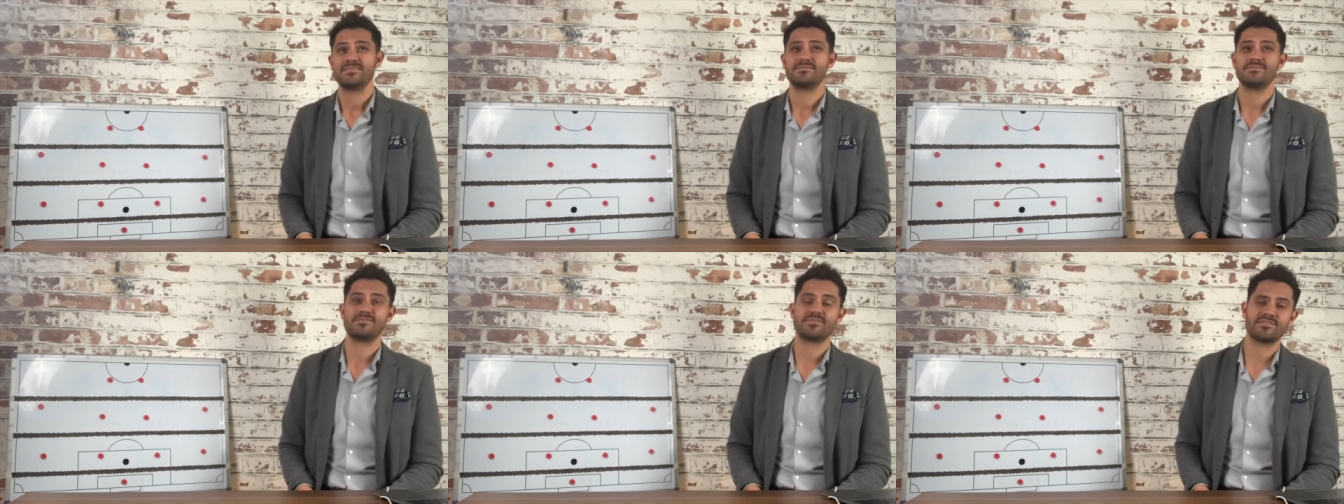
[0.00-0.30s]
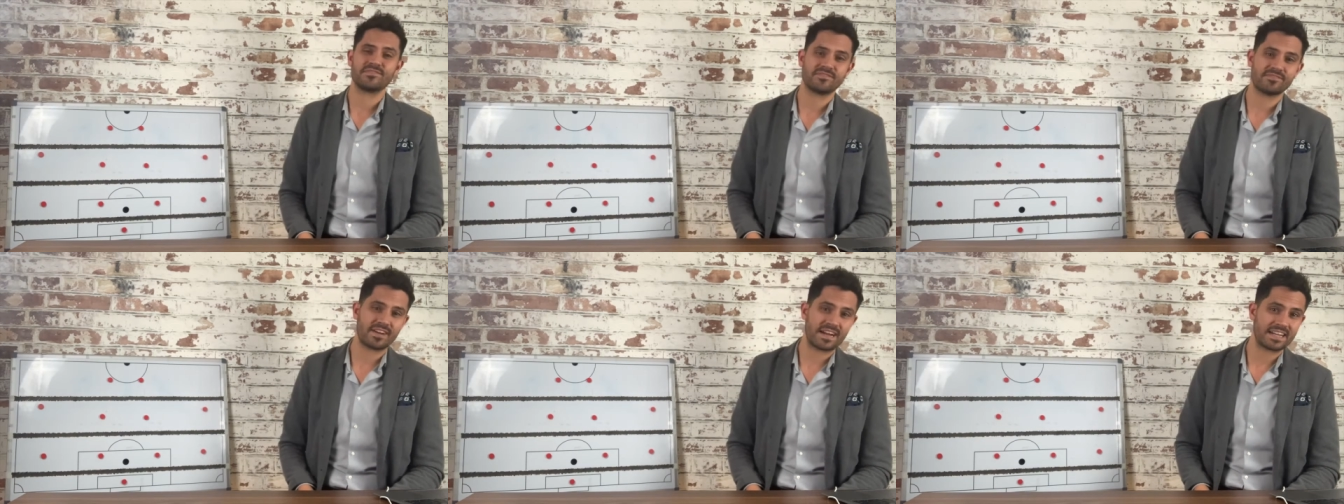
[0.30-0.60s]

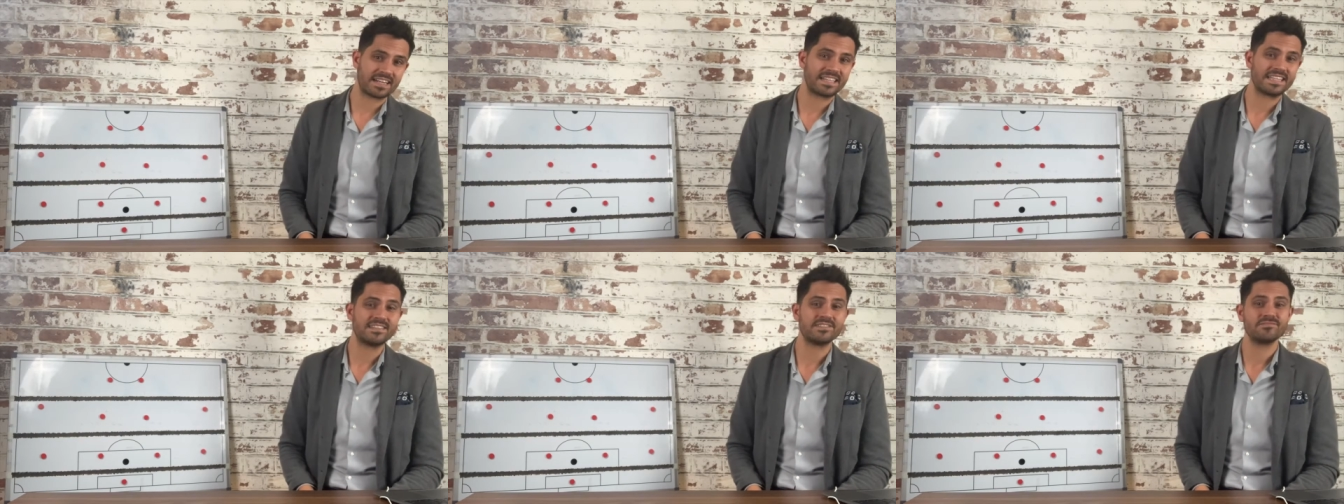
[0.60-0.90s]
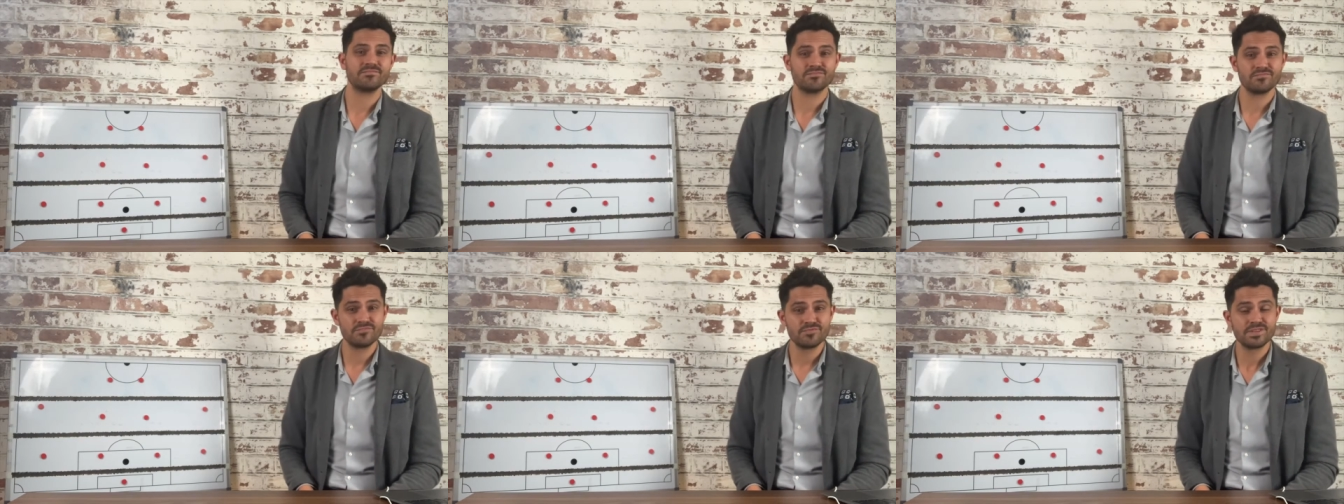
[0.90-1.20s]
frankly
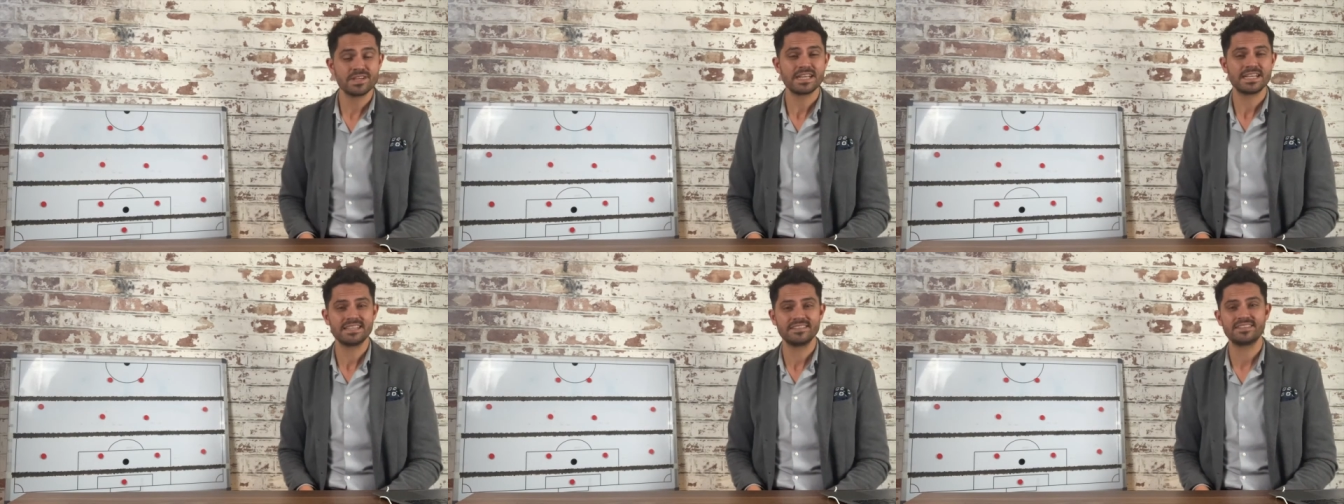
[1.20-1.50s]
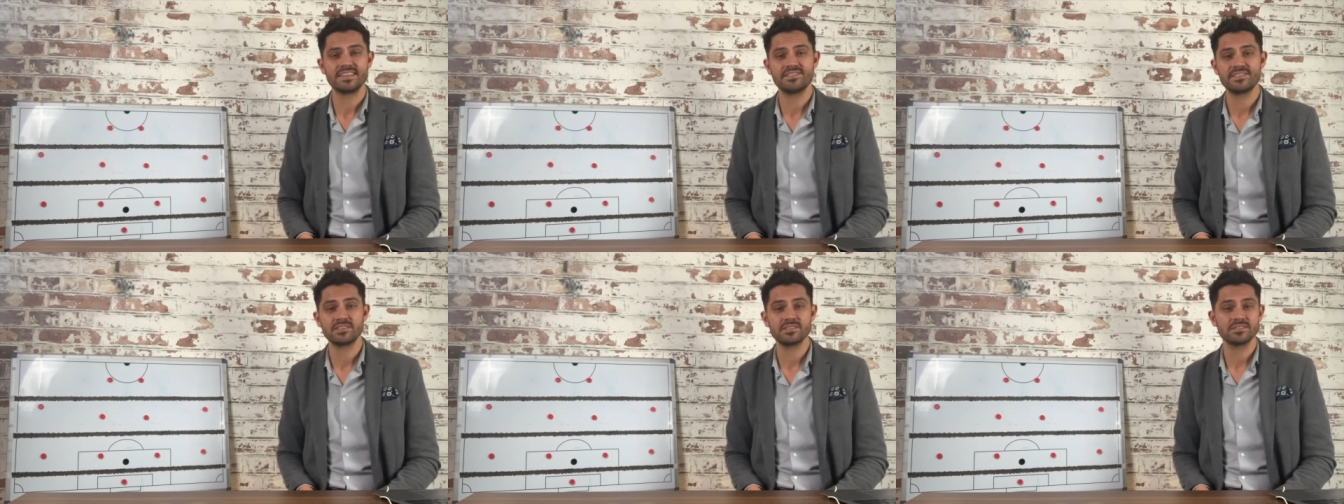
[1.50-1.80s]
really
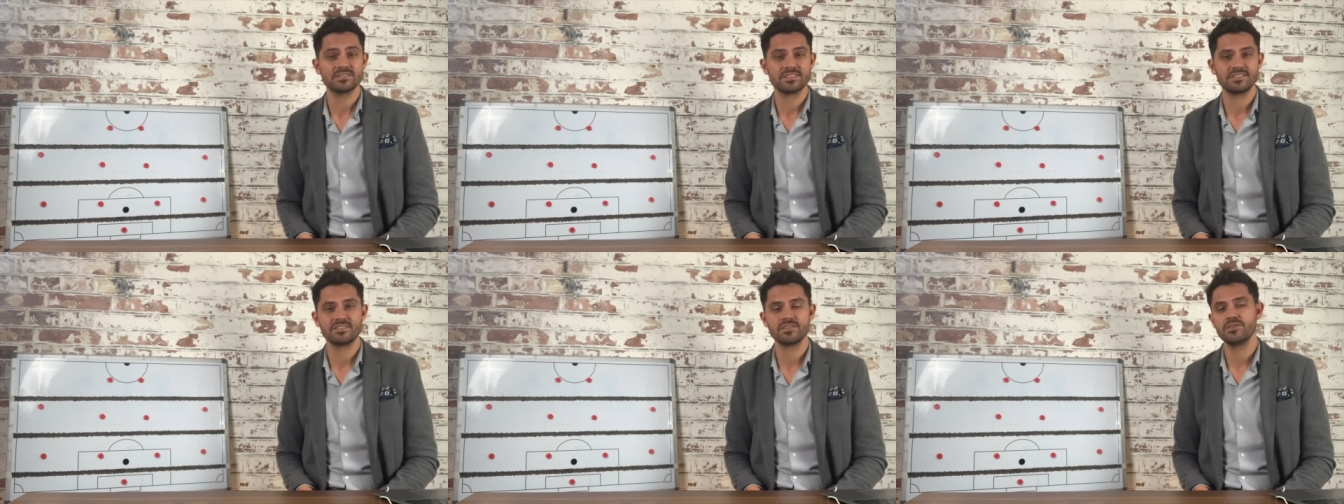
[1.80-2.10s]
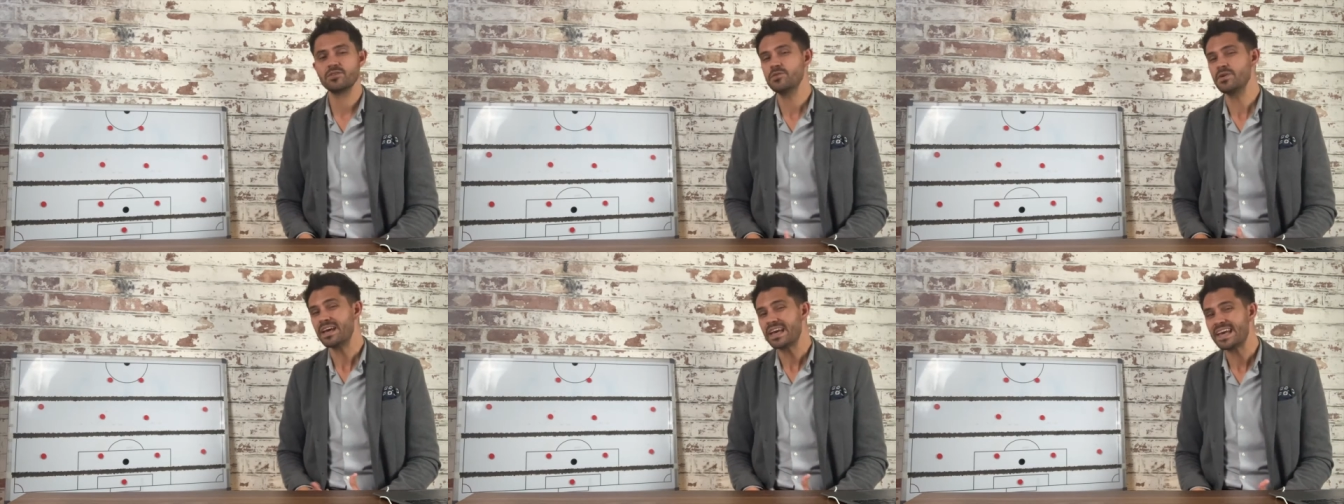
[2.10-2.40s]
difficult to
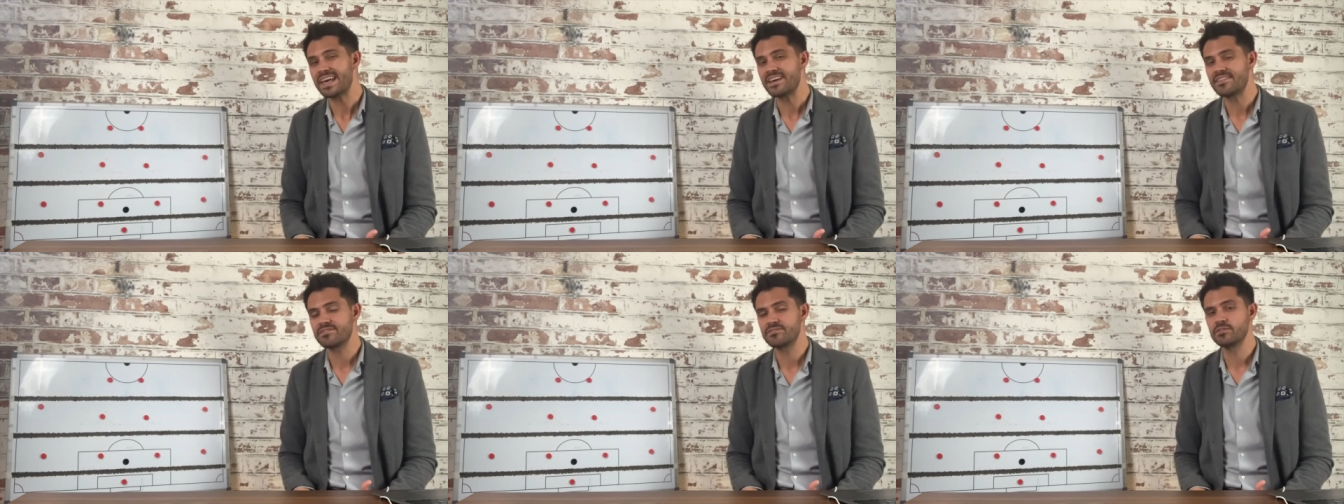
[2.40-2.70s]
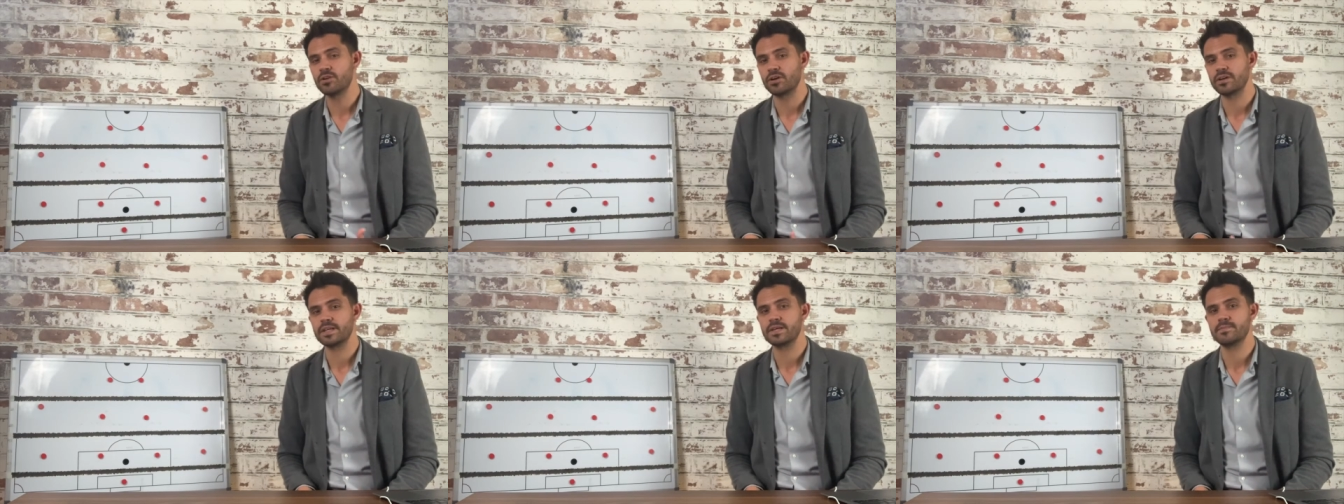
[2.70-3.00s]
do, if
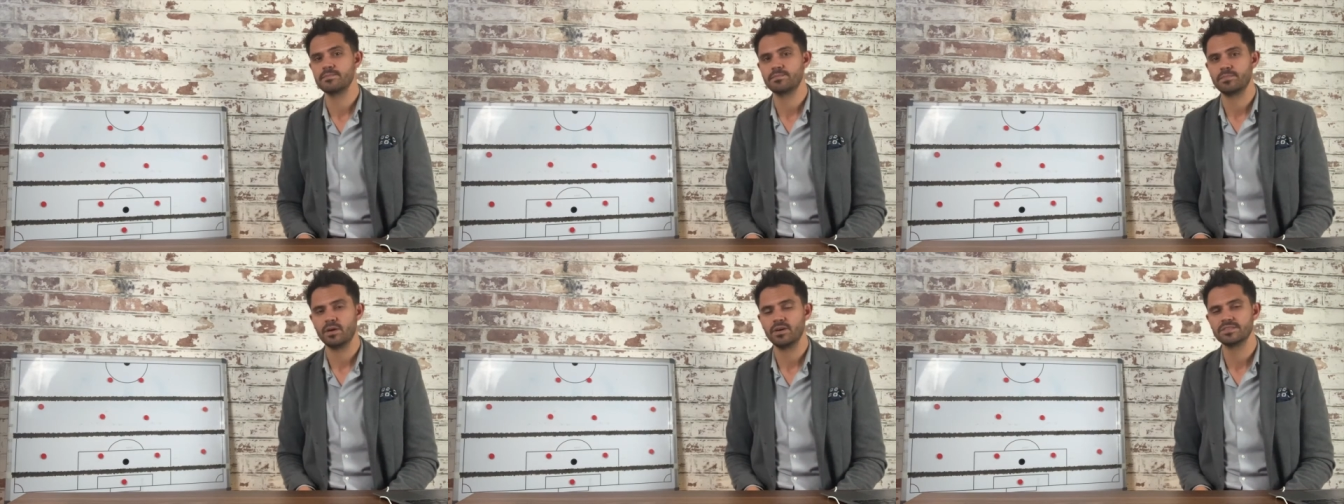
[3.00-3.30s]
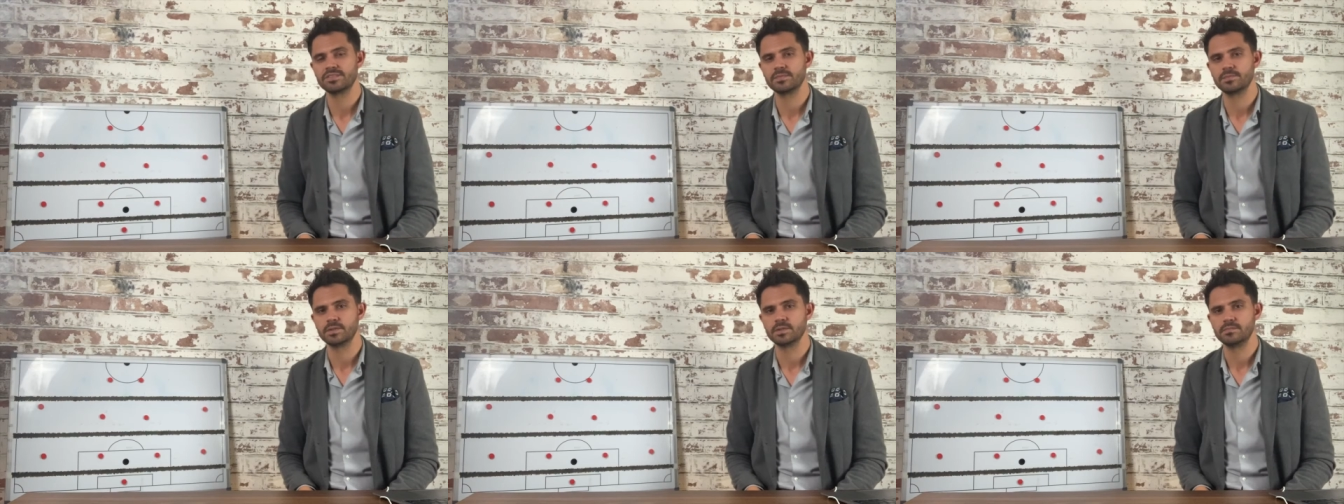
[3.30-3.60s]
not
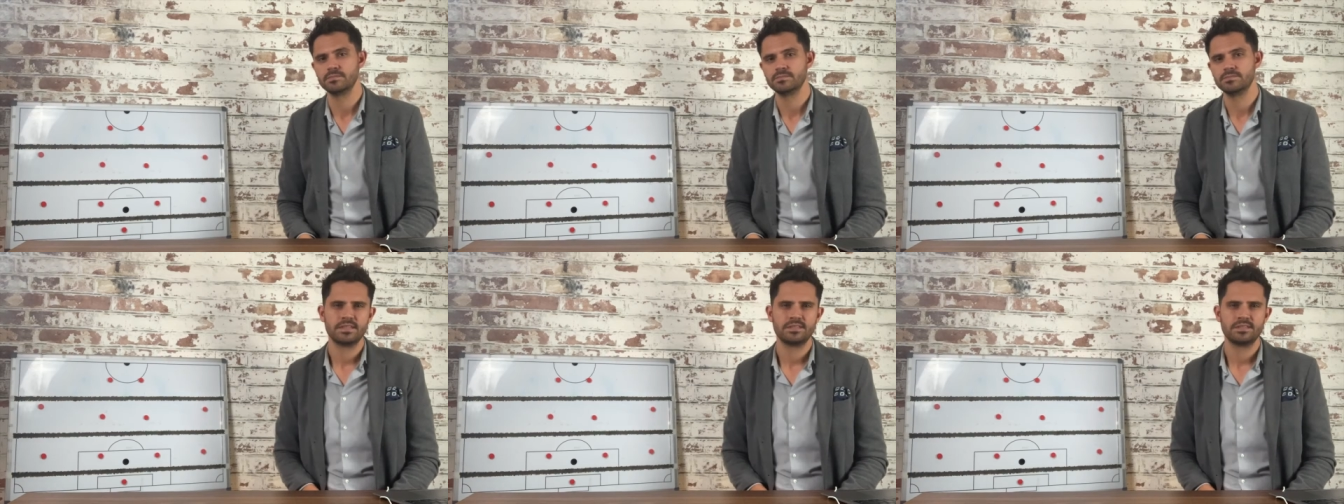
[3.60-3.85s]
impossible.